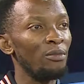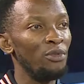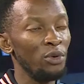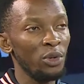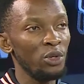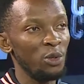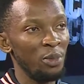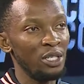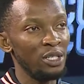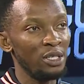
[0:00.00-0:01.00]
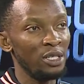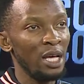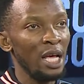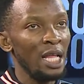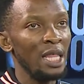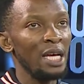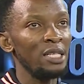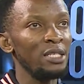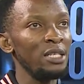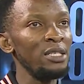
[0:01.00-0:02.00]
those pages. Then
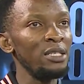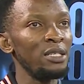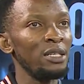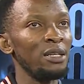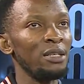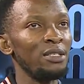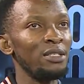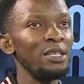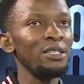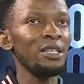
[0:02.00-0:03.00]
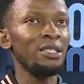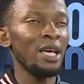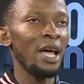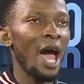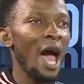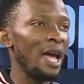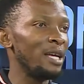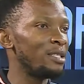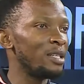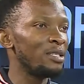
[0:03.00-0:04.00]
since it's AI,
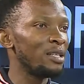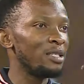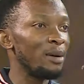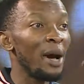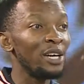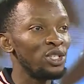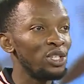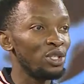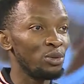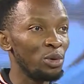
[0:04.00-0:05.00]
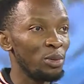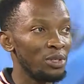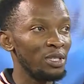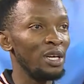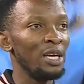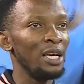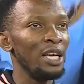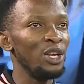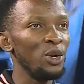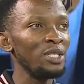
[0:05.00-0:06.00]
it's a machine, it's a robot.
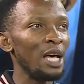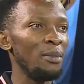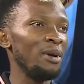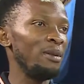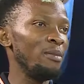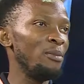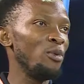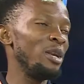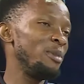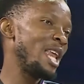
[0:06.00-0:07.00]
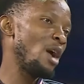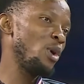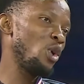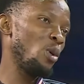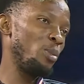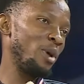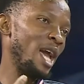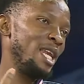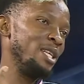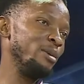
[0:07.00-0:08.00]
It knows that maybe when I wake up
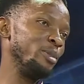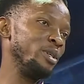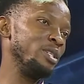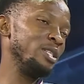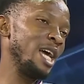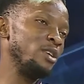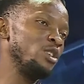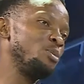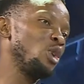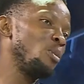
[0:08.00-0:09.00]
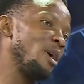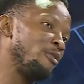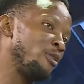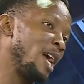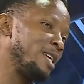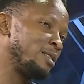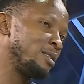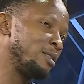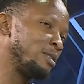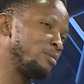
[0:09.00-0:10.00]
early in the morning, I just pick up my phone.
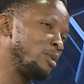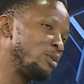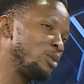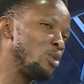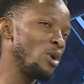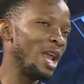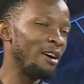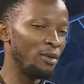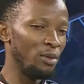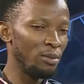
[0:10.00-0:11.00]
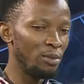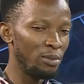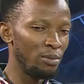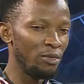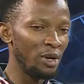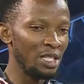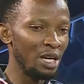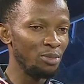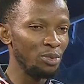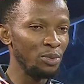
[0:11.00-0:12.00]
As you know, we all have, for
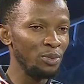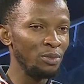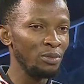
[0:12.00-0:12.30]
example,